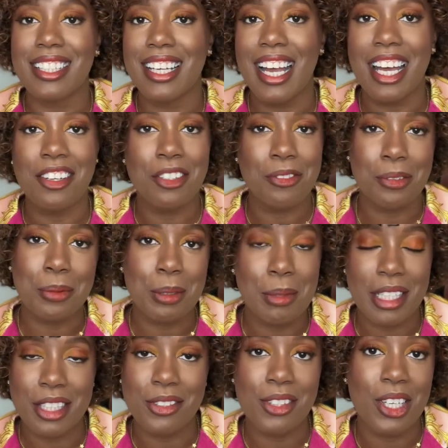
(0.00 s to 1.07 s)
I don't know if I'm gonna make
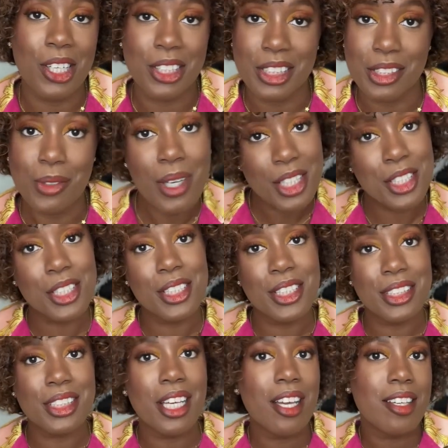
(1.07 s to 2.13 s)
it through all these
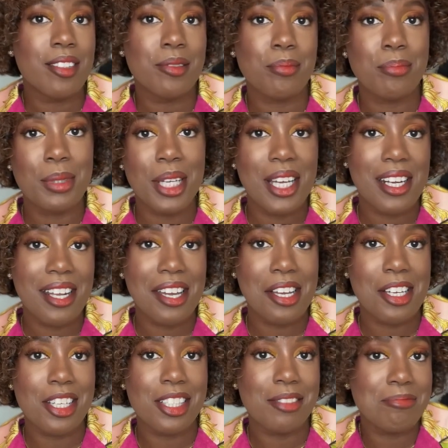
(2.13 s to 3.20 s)
questions,
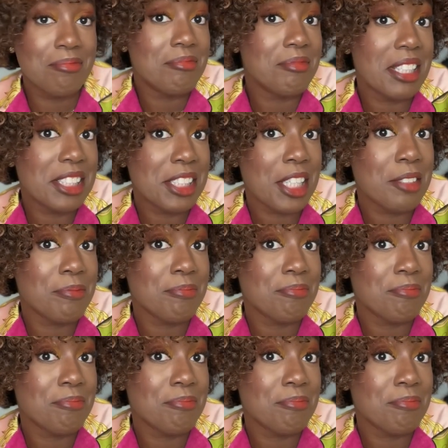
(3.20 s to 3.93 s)
but let's see.